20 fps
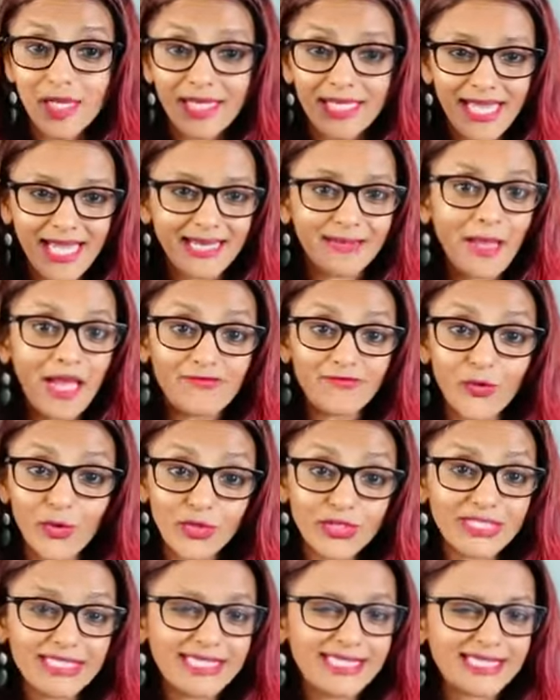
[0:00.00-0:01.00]
Again, I've
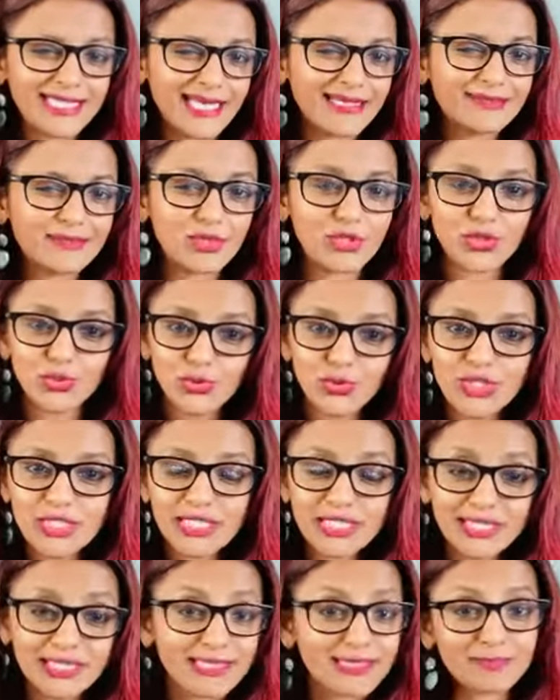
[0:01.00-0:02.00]
already said
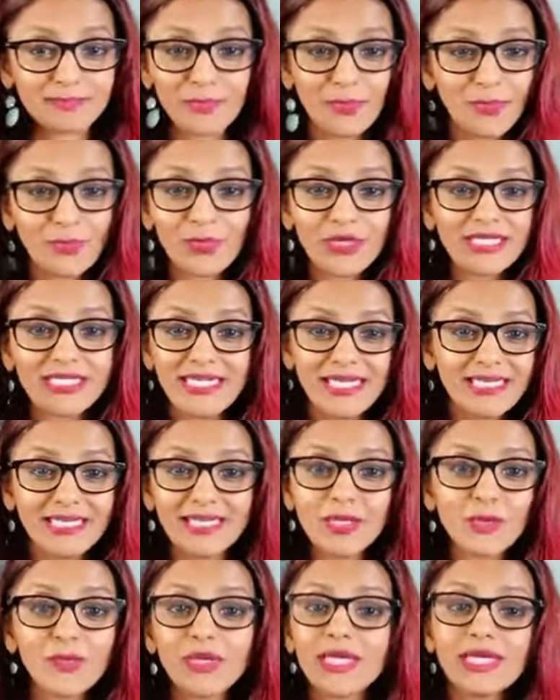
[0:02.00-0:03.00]
juices, we're
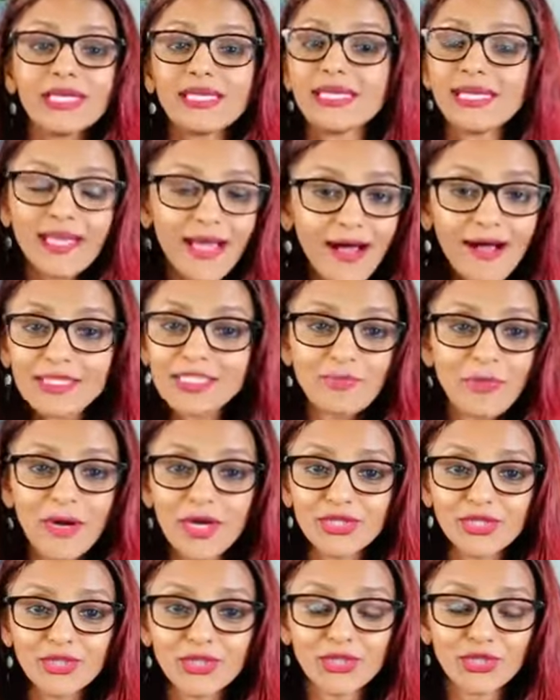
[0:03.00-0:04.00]
taking away a large
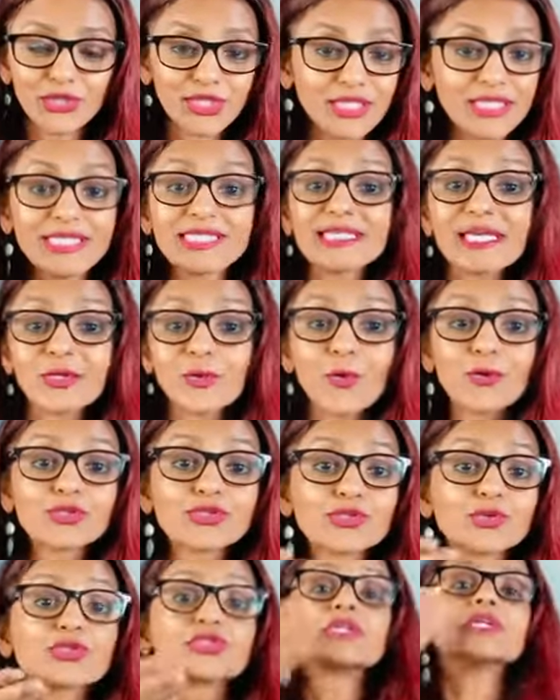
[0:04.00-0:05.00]
part of the goodness and
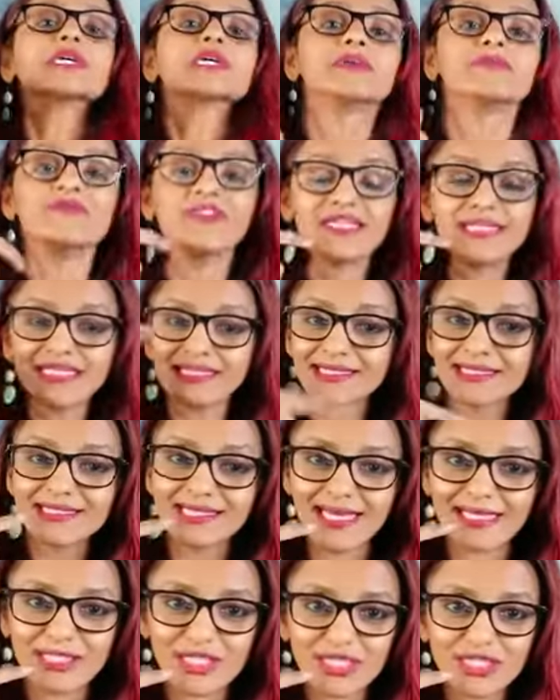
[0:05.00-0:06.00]
also circumventing the
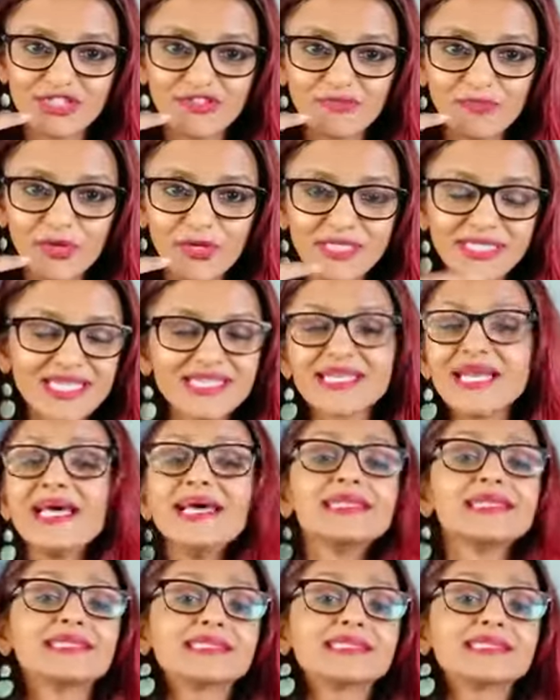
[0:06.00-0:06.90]
digestive process.